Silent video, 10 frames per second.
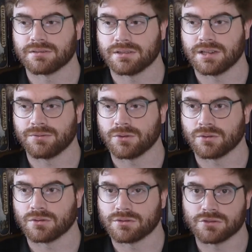if
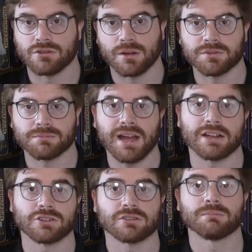your 2 numbers
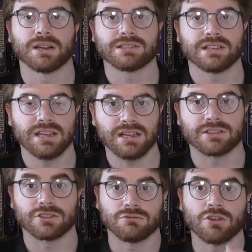match, you can place it here,
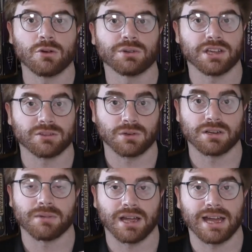so you know what the other one
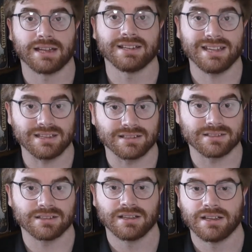in my hand
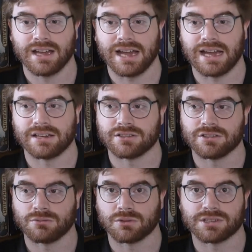is, and
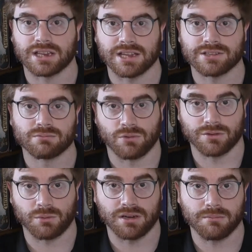you want to guess what
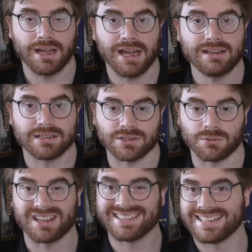the one in my hand is, the
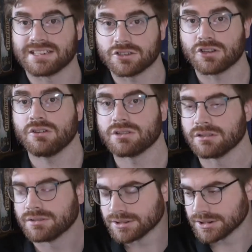one I didn't show
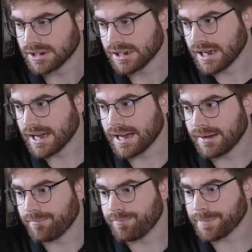you.
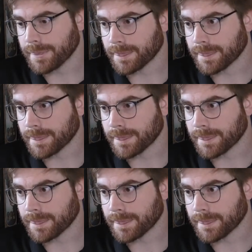And